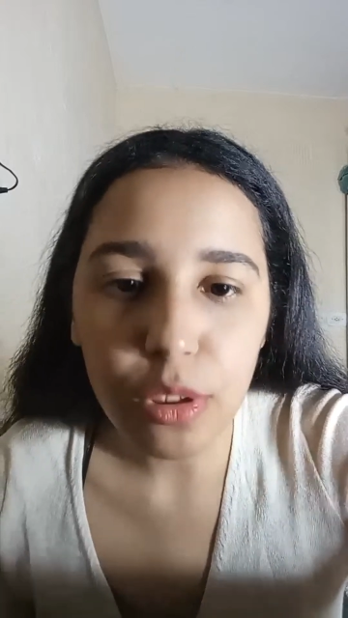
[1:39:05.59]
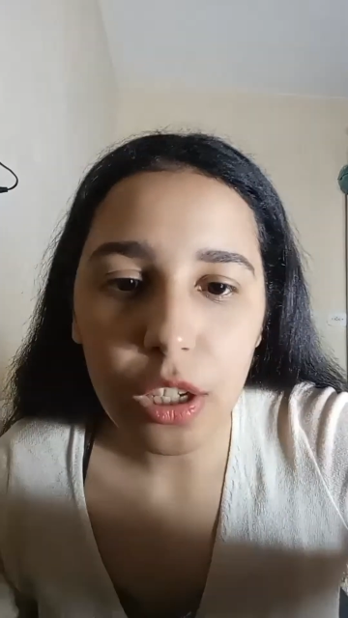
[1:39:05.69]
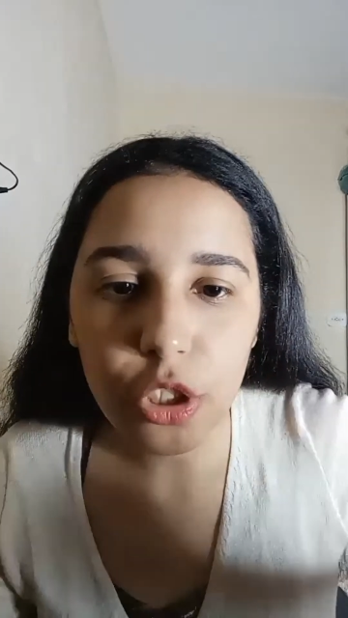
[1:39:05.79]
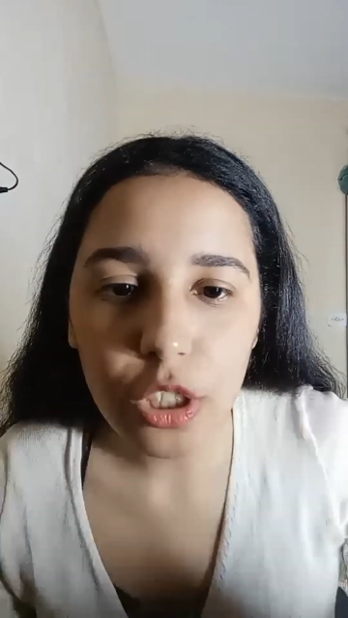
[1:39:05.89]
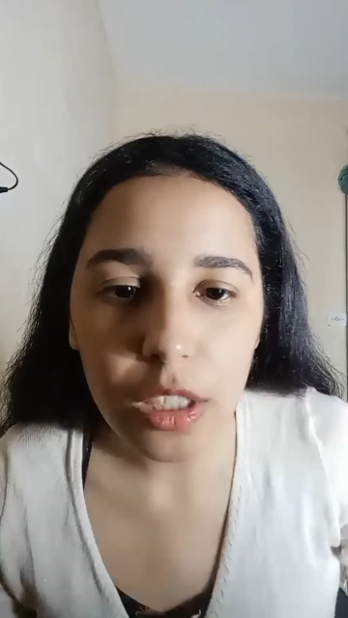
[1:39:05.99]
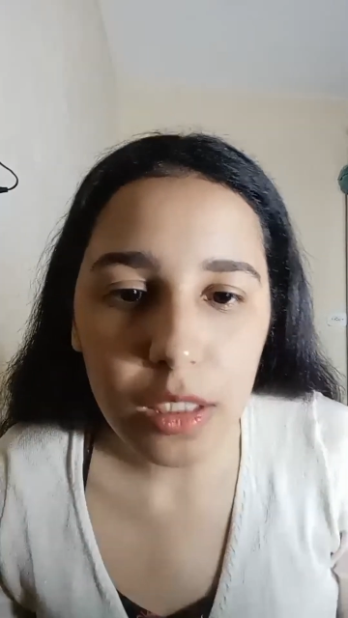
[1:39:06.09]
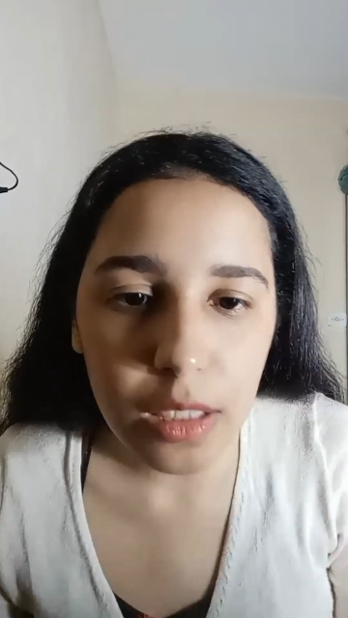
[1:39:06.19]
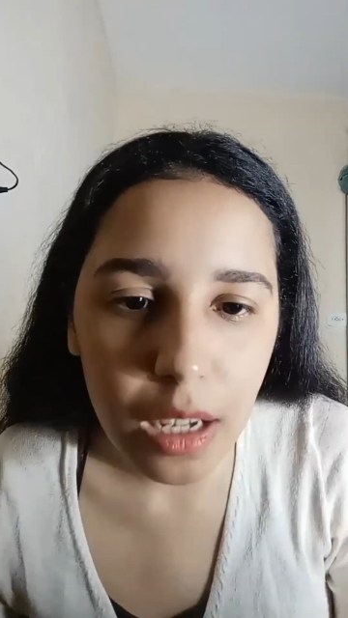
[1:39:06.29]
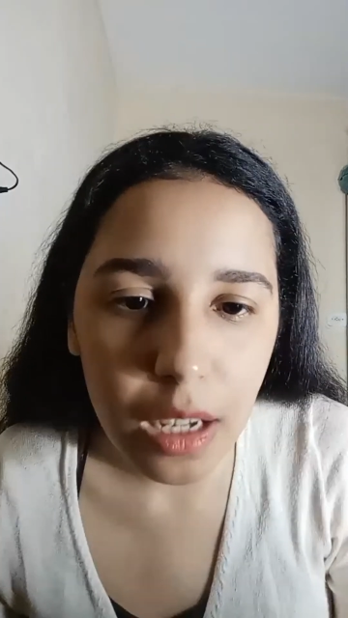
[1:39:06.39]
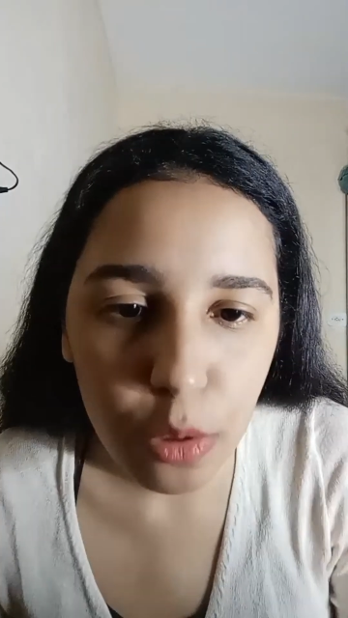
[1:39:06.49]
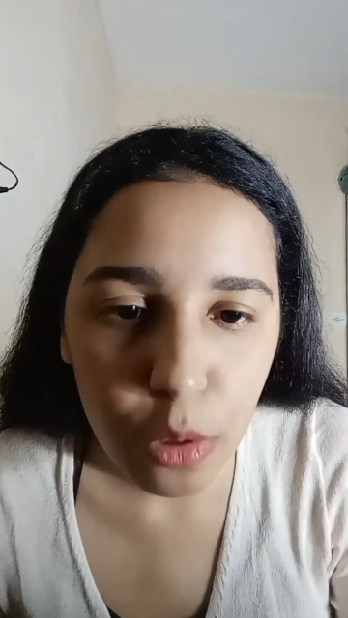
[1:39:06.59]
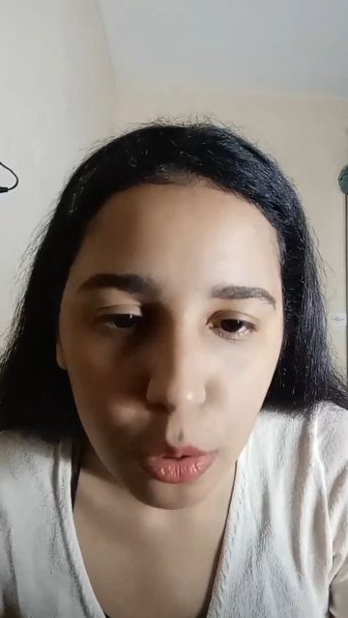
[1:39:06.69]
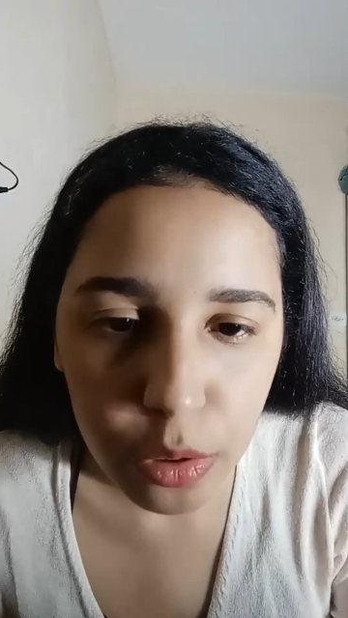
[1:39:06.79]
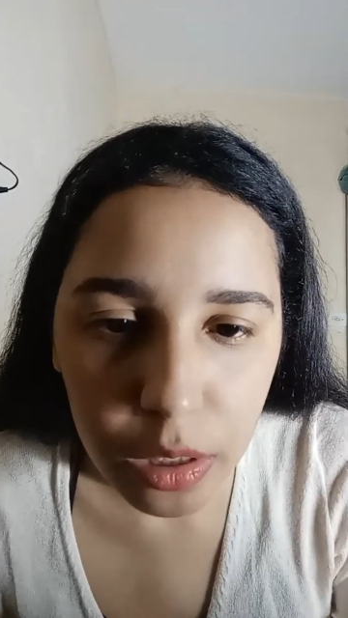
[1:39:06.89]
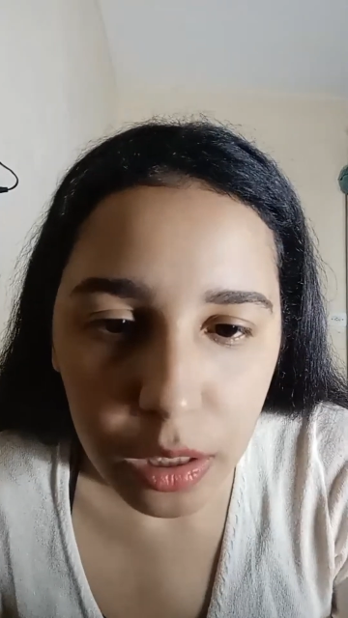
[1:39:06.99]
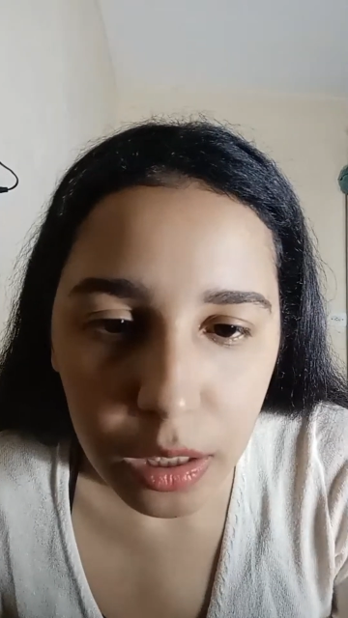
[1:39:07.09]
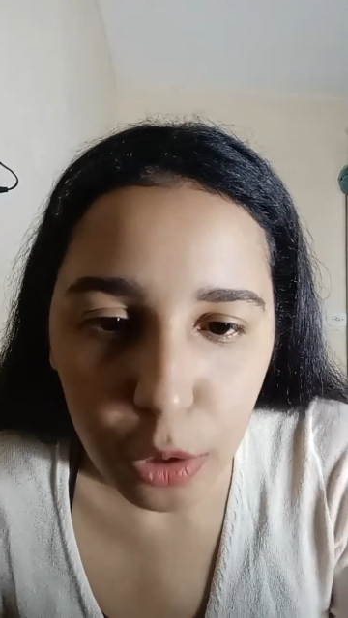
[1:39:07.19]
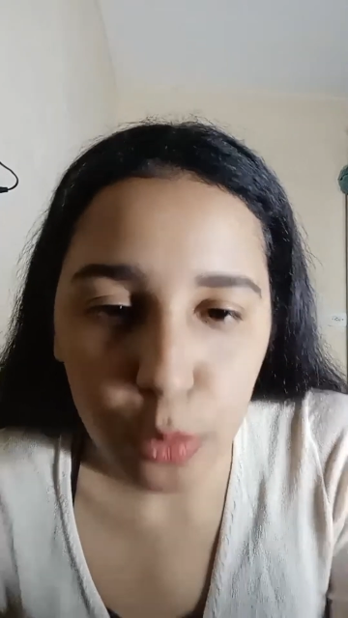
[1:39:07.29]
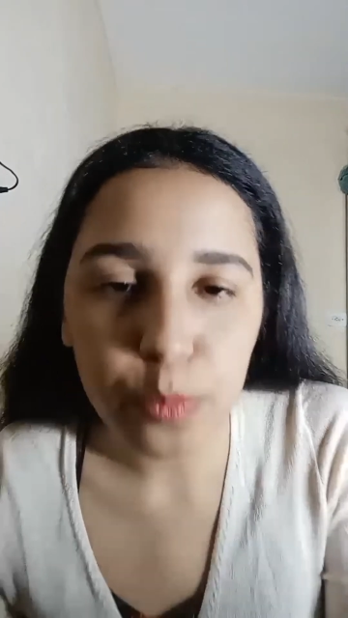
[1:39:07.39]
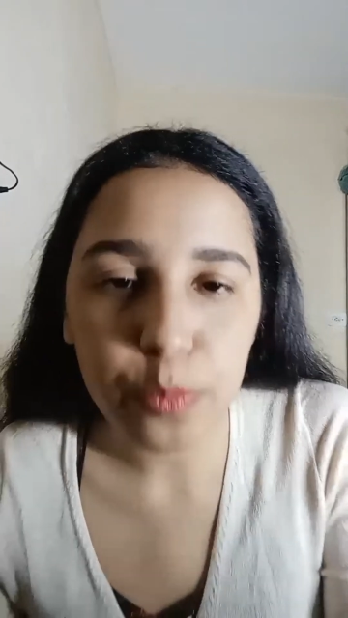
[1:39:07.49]
and how old are you?
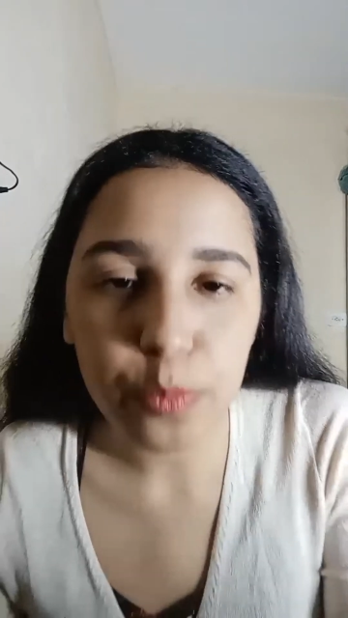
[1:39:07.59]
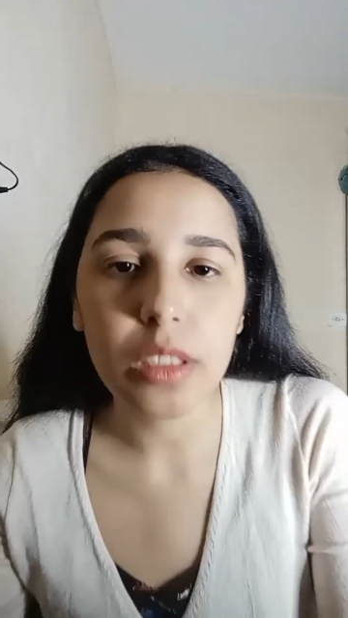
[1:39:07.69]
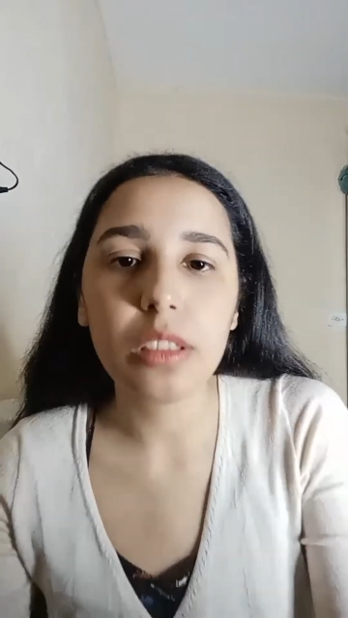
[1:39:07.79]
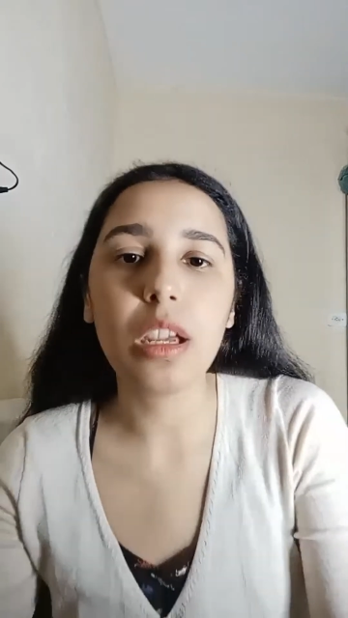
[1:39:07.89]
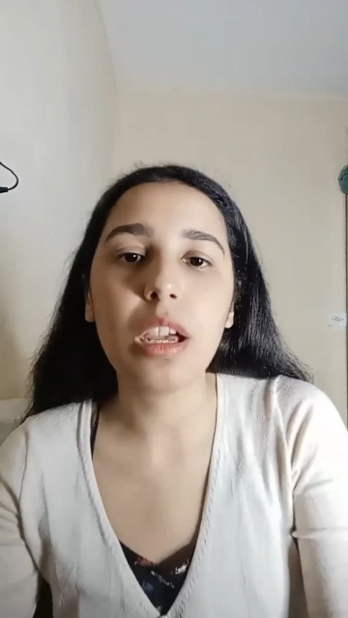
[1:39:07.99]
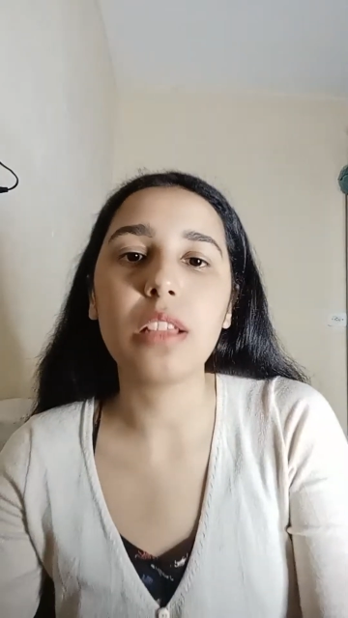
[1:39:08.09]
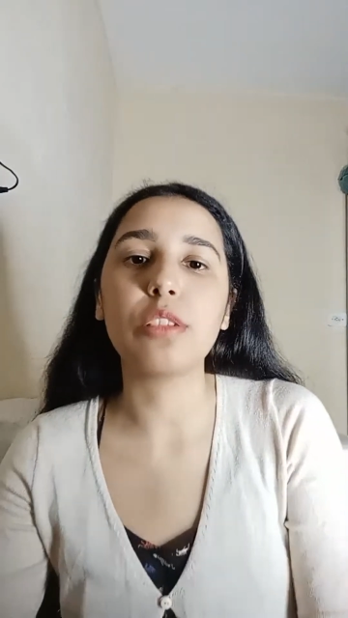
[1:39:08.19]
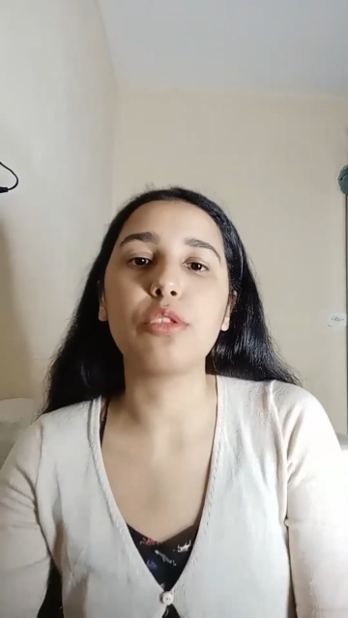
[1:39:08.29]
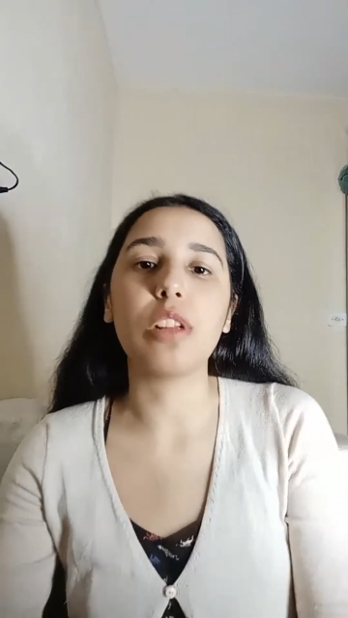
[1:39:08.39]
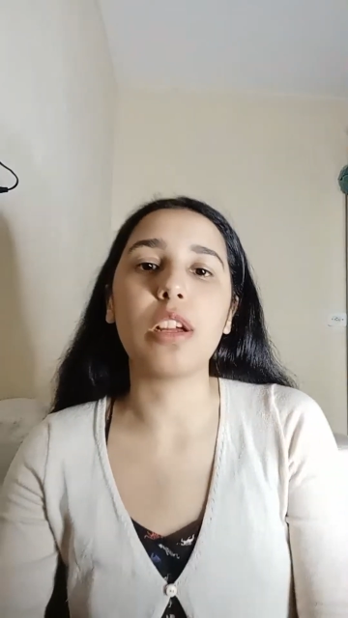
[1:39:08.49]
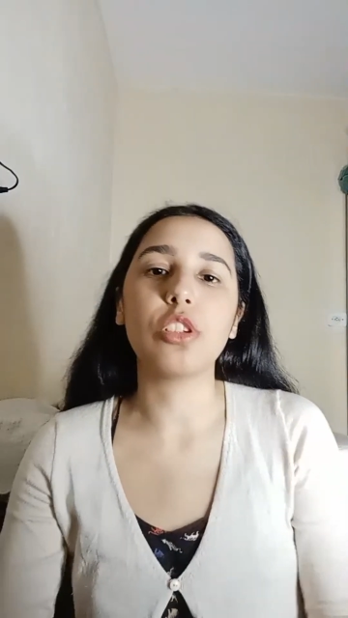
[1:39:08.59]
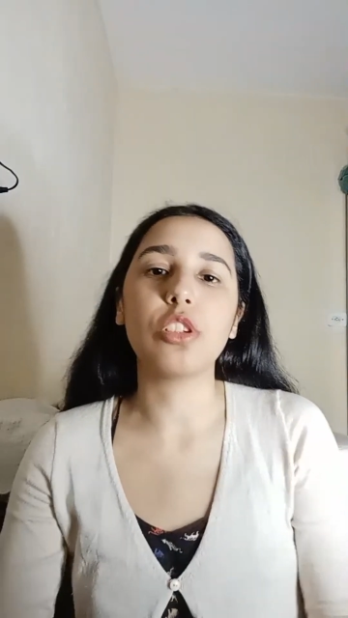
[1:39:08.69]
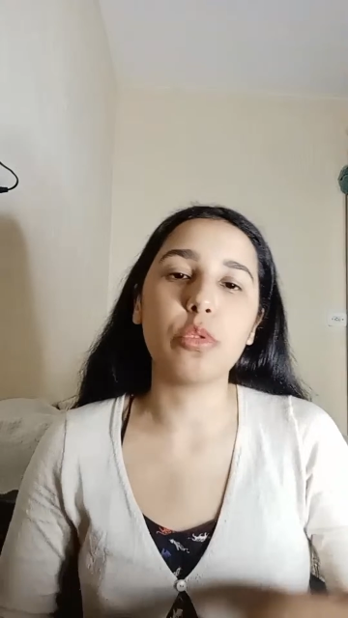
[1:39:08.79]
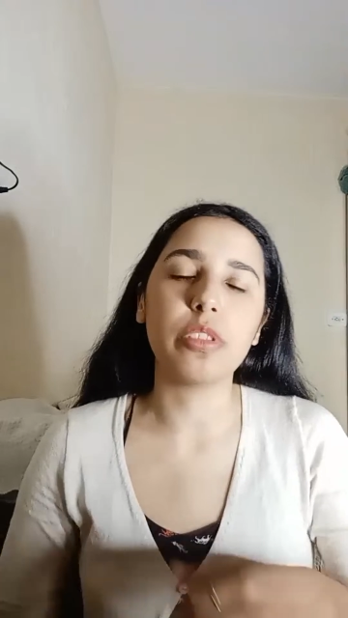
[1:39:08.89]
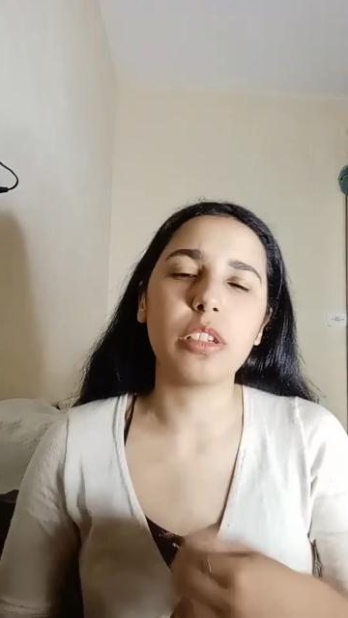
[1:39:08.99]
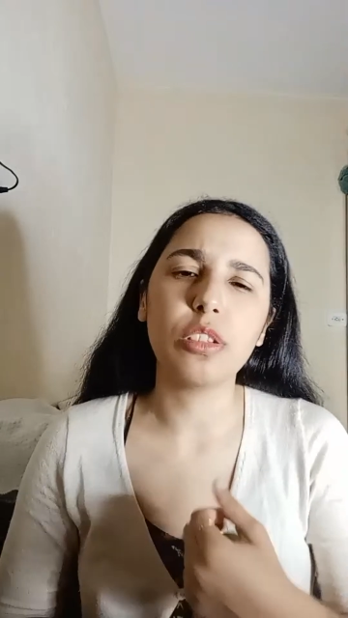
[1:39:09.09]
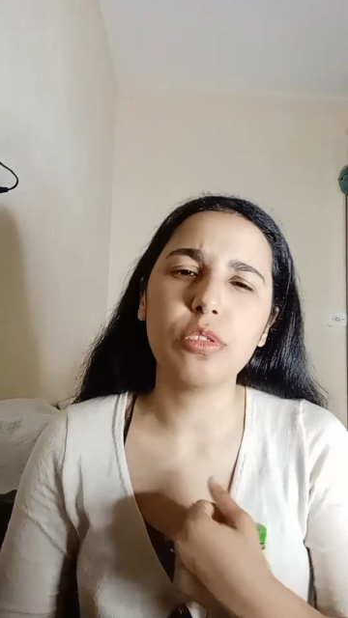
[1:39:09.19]
Yes, Anuraj, how old are you?